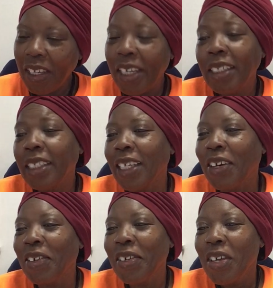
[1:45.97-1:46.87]
And
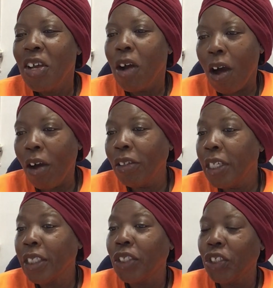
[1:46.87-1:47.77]
so, on
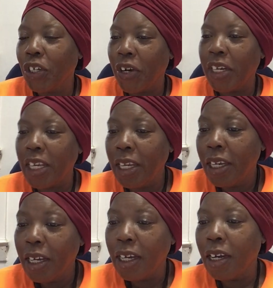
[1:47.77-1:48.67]
this journey,
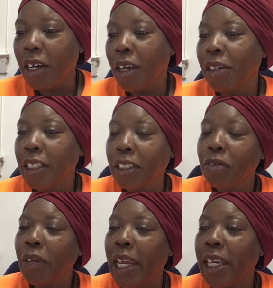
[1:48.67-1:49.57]
this
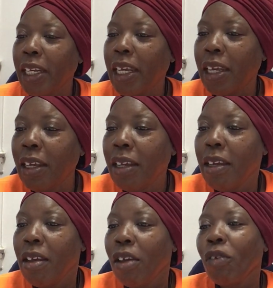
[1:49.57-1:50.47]
awakening,
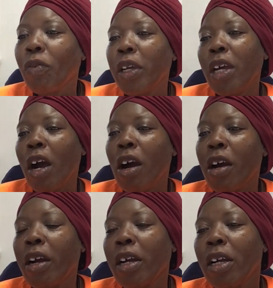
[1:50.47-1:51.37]
we
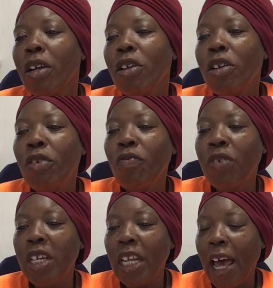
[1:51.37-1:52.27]
are
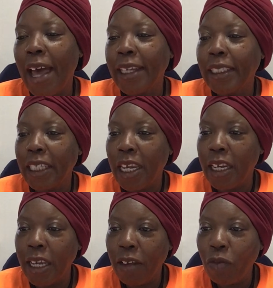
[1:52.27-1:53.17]

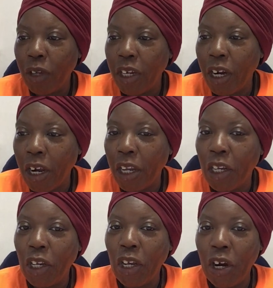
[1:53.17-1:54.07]
realizing and we are
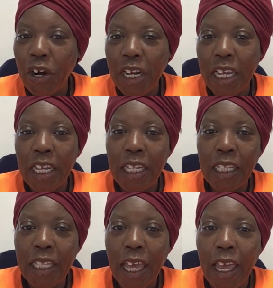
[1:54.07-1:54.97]

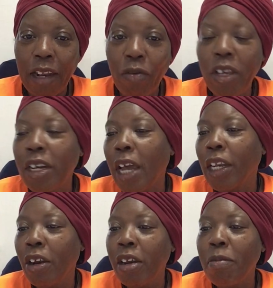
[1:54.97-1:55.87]
learning that
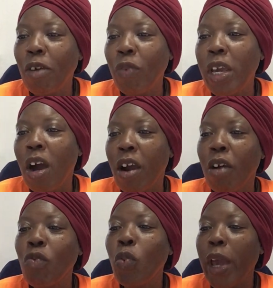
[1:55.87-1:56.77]
we are
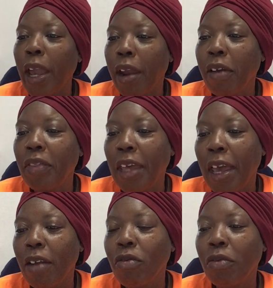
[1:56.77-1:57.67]
aware
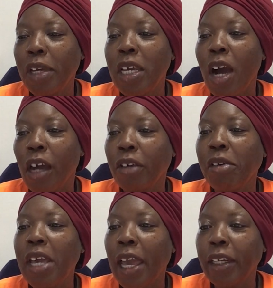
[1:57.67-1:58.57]
that we are
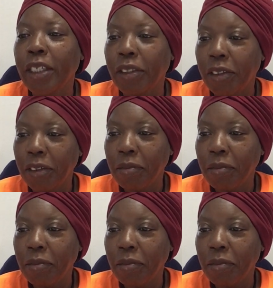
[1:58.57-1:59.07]
creators.